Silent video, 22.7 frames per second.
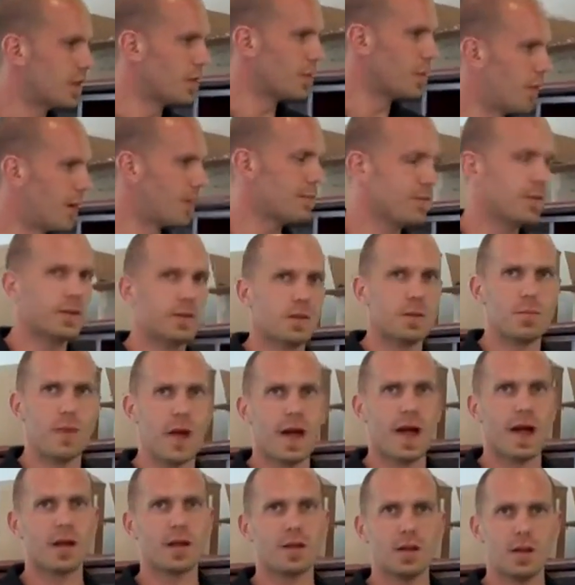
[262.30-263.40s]
you know, the Barefoot in the
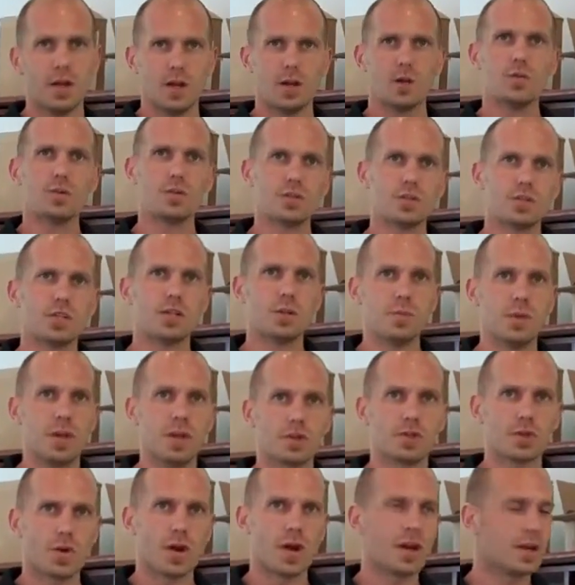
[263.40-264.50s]
Bag, which is going to be
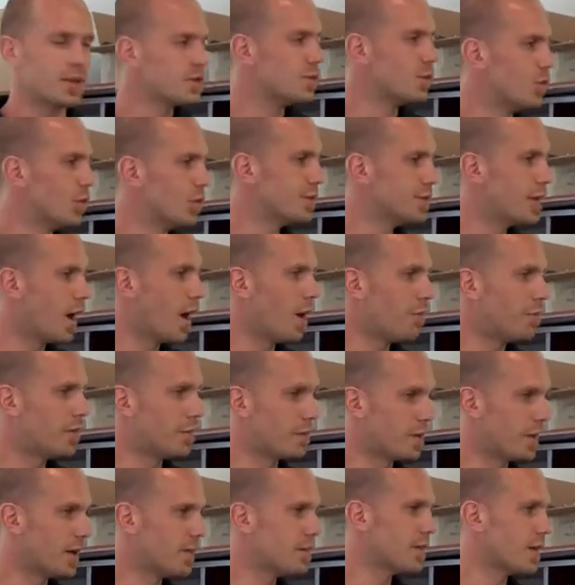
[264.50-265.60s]
a training tool to help
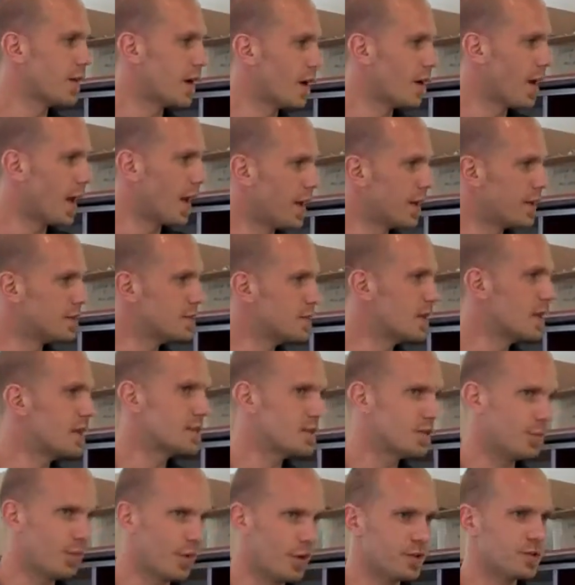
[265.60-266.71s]
them get there and to
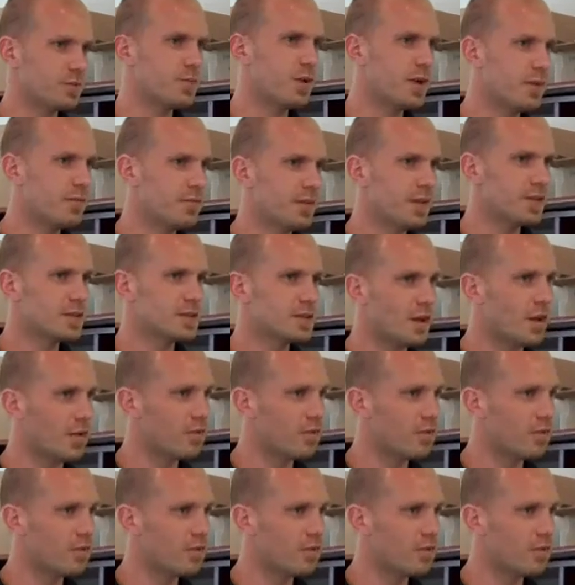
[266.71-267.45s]
get some of those benefits